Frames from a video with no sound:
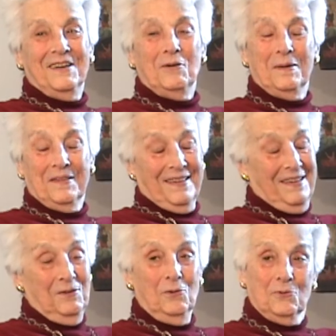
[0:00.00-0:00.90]
No, but
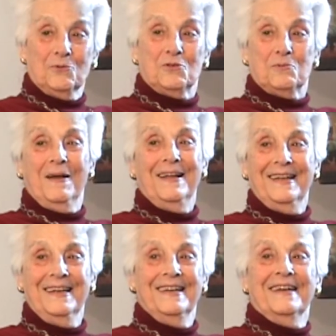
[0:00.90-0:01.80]
you know,
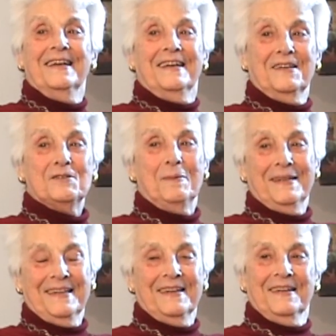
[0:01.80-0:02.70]
smiling is
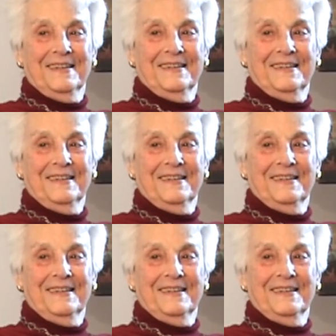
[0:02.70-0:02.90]
better.